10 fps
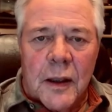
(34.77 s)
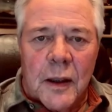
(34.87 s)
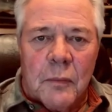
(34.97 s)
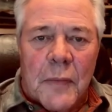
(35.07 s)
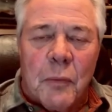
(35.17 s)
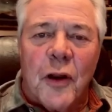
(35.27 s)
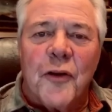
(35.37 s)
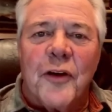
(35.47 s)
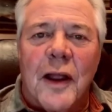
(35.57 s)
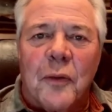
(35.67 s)
My brother
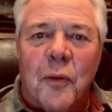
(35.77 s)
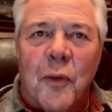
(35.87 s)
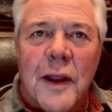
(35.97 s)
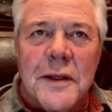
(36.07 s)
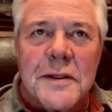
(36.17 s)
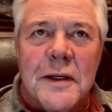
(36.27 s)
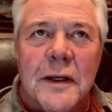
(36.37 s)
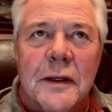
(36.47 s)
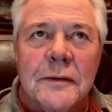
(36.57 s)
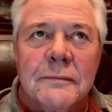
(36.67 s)
and I were raised in
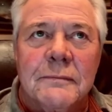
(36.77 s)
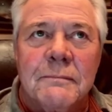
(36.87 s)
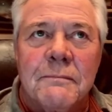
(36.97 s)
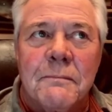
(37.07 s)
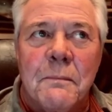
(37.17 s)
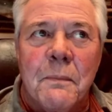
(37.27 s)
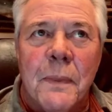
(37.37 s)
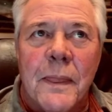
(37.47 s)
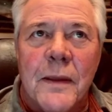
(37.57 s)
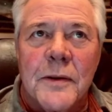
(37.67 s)
a
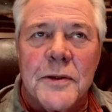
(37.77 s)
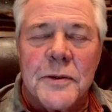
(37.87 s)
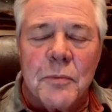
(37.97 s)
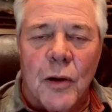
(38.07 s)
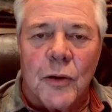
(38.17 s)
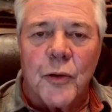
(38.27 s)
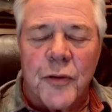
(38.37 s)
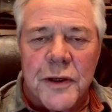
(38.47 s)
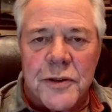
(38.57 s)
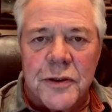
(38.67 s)
small
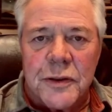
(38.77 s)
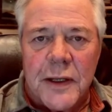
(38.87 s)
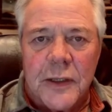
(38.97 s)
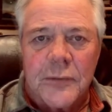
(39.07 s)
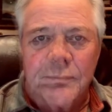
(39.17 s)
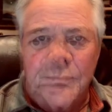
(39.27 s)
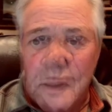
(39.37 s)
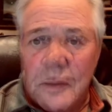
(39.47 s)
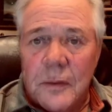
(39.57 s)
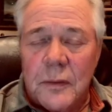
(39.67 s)
northeastern town.
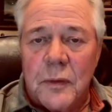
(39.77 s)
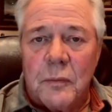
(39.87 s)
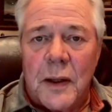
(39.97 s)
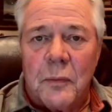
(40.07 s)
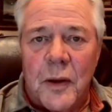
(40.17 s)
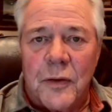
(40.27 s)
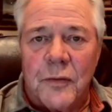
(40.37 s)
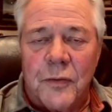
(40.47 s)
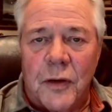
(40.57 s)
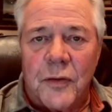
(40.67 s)
My mother and
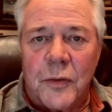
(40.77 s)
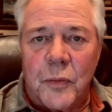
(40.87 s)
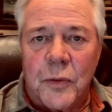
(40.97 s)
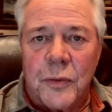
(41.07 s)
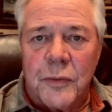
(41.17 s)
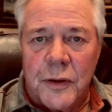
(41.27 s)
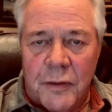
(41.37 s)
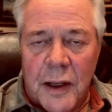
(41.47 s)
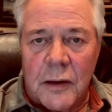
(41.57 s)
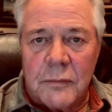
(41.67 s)
father were
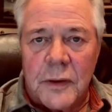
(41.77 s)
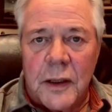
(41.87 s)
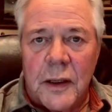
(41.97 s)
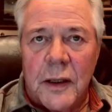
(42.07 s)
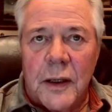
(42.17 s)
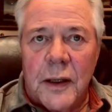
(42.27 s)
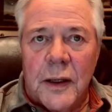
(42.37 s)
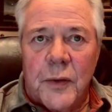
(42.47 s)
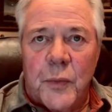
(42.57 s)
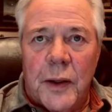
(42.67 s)
devout.
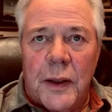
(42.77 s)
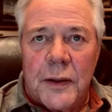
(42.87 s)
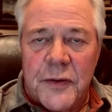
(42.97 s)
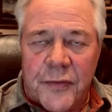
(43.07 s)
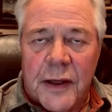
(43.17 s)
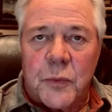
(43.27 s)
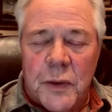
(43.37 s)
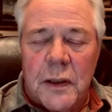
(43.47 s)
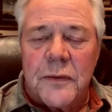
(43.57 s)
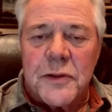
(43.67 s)
In fact, we
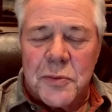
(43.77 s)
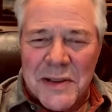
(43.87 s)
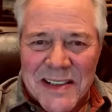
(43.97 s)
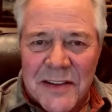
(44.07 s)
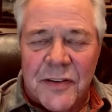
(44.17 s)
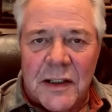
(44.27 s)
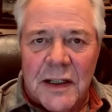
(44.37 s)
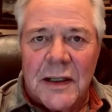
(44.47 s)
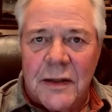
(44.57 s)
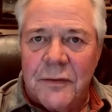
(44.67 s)
specifically
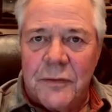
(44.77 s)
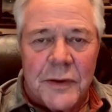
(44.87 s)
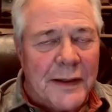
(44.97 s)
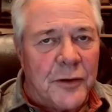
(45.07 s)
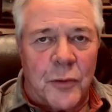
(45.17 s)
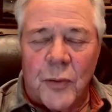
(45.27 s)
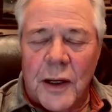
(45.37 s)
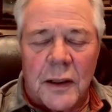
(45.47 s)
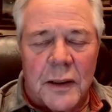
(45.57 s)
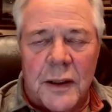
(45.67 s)
lived
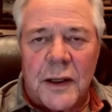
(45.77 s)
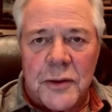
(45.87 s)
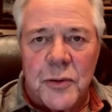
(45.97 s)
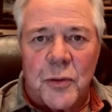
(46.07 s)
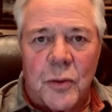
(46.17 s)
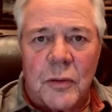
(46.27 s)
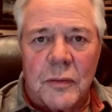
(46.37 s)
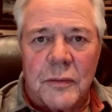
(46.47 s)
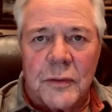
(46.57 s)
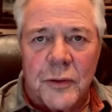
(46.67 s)
directly next door
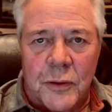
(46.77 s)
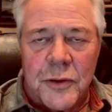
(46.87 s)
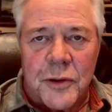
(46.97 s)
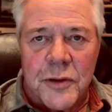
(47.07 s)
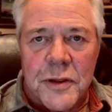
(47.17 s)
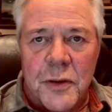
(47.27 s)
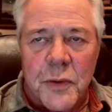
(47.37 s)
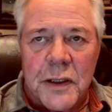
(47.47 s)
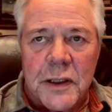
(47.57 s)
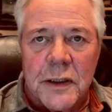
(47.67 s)
to our church that we
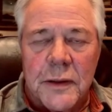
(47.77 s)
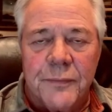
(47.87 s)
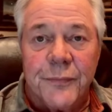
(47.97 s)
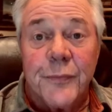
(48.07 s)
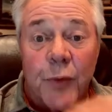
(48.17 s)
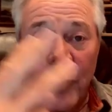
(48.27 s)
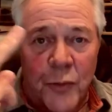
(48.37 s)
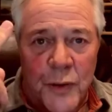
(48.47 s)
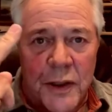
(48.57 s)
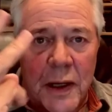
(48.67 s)
attended
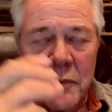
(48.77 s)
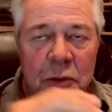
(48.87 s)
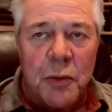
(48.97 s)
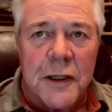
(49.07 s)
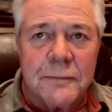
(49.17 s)
3 times a week.